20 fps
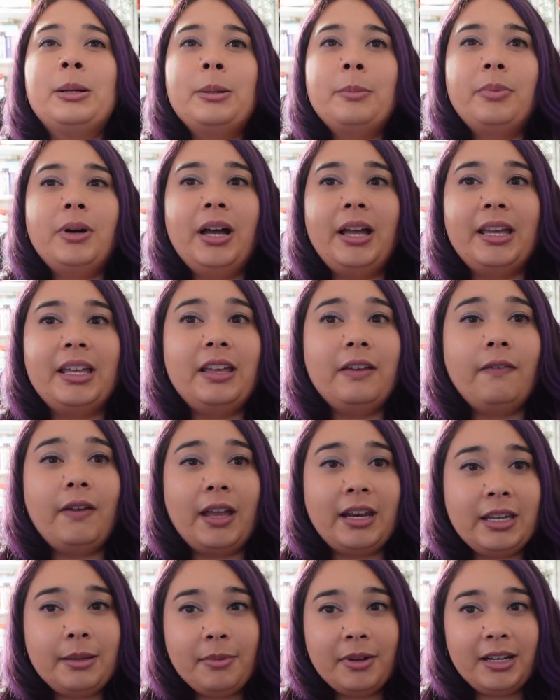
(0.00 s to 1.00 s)
But if
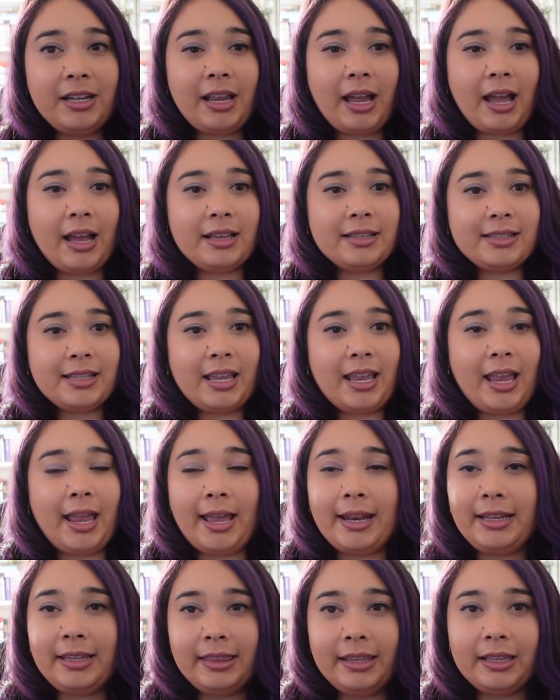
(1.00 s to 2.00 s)
anybody has
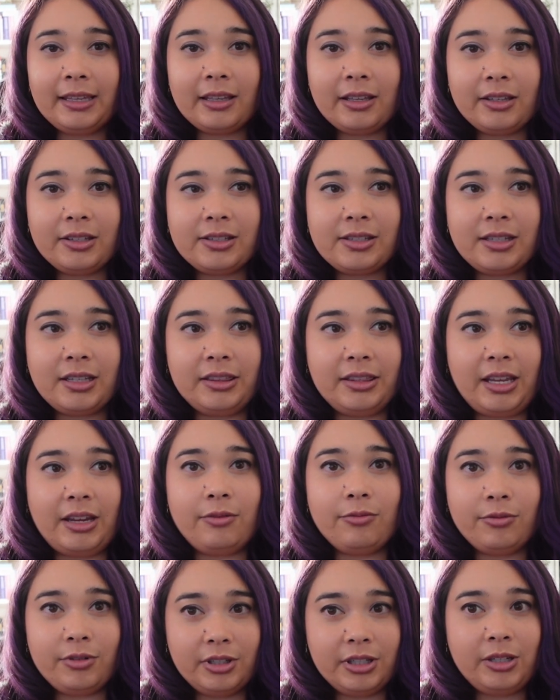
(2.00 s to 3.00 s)
anything else that they
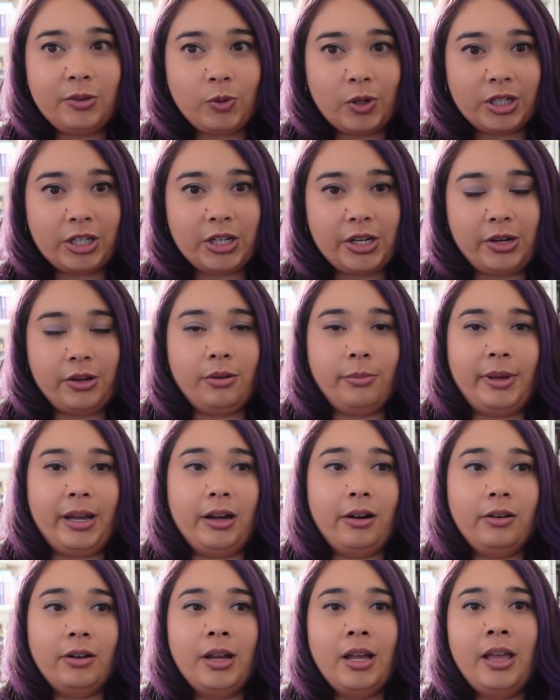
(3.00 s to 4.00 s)
really want to know
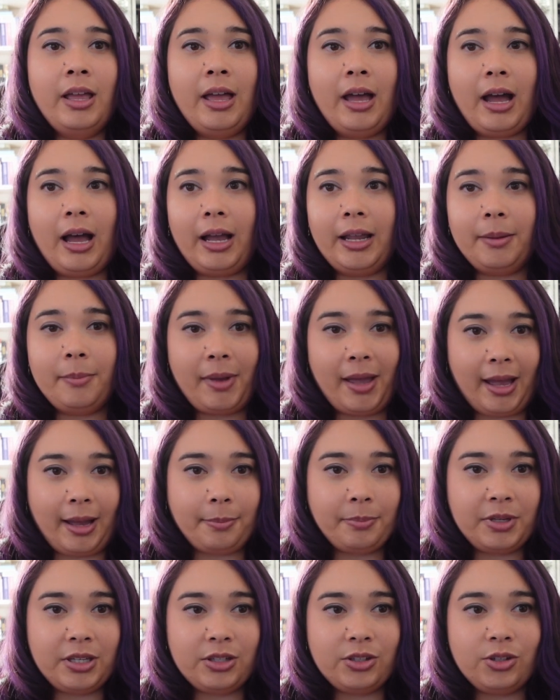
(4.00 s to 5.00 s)
about, I'm
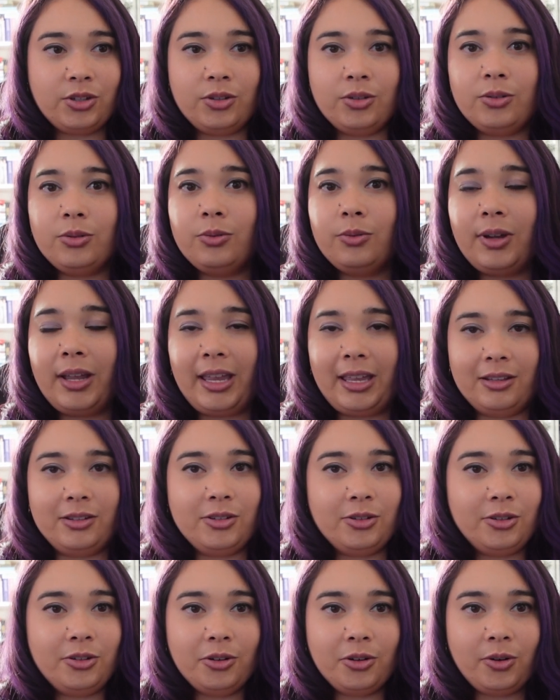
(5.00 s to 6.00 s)
happy to
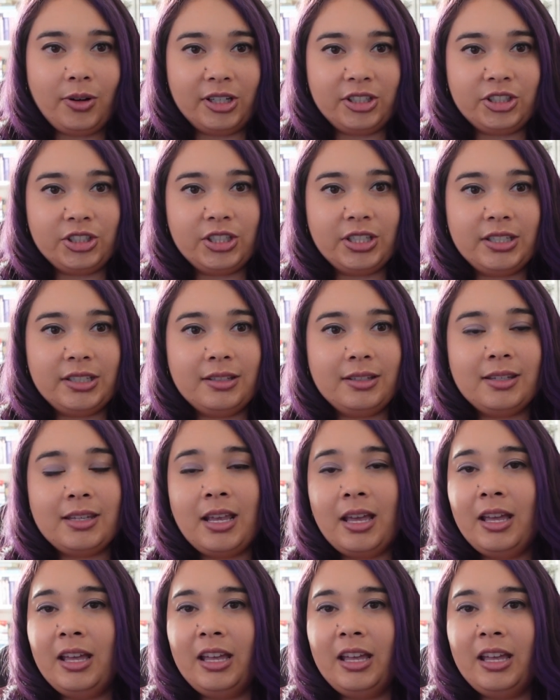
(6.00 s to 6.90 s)
answer your questions.